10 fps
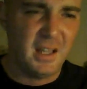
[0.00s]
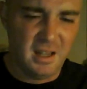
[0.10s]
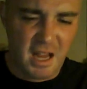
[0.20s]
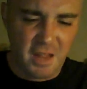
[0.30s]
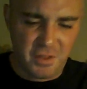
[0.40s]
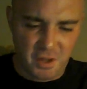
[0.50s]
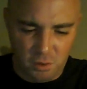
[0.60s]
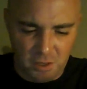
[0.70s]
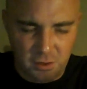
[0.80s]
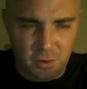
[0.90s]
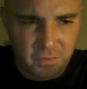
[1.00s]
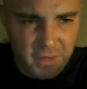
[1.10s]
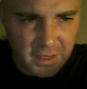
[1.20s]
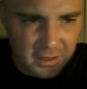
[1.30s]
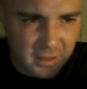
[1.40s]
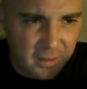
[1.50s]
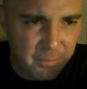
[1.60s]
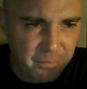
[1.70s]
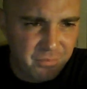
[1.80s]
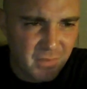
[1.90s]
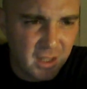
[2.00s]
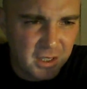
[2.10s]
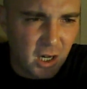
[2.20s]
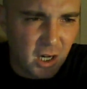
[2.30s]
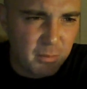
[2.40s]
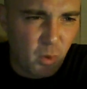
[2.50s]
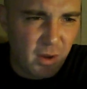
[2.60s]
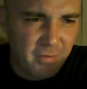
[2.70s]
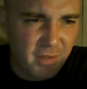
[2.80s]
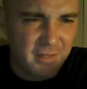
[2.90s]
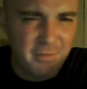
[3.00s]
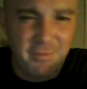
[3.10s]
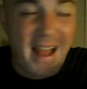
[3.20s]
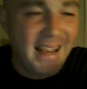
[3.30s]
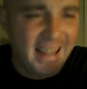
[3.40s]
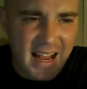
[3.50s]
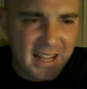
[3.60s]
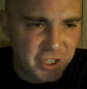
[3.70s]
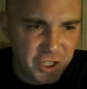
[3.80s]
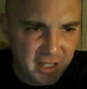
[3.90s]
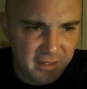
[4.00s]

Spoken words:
Nathan Oakley little fucking cuck boy fucking faggot ass shit.